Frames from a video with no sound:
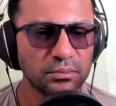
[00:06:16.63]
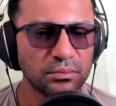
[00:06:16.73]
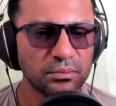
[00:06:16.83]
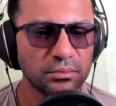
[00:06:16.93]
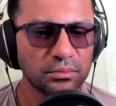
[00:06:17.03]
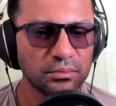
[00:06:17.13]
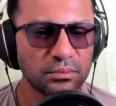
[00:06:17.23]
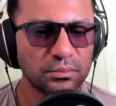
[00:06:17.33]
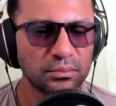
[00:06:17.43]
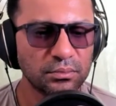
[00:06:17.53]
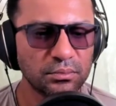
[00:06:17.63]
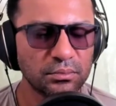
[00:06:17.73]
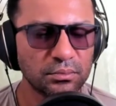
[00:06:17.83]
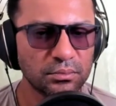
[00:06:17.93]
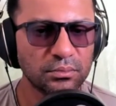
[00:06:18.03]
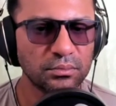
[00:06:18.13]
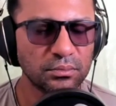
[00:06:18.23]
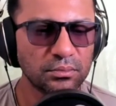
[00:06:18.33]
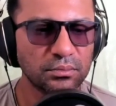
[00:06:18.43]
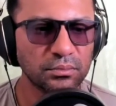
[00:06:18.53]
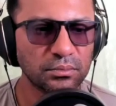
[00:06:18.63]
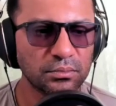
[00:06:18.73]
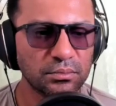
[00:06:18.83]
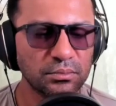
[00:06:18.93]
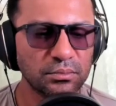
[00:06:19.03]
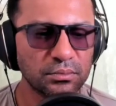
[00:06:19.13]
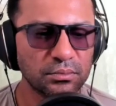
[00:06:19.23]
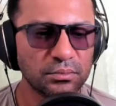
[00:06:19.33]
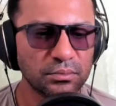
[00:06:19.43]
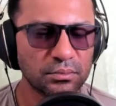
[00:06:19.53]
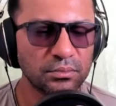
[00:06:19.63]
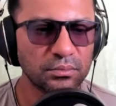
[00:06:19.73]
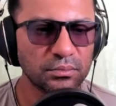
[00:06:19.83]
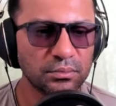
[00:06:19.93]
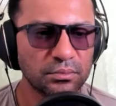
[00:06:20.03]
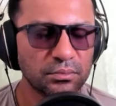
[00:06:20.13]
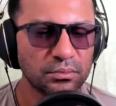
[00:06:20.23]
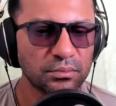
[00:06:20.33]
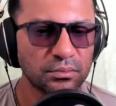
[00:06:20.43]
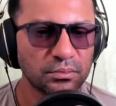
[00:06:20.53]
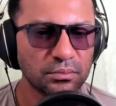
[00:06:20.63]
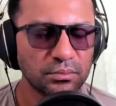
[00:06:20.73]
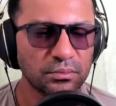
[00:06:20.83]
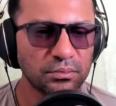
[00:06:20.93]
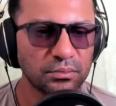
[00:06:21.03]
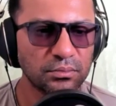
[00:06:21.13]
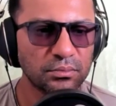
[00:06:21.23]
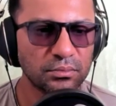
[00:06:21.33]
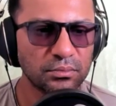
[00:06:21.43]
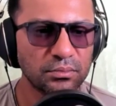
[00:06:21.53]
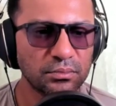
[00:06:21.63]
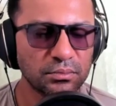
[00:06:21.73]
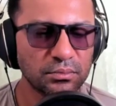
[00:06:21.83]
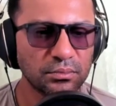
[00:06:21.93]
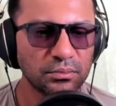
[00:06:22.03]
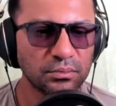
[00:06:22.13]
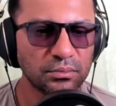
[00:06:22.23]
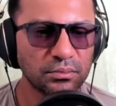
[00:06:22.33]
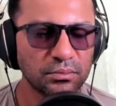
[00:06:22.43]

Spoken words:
(not speaking)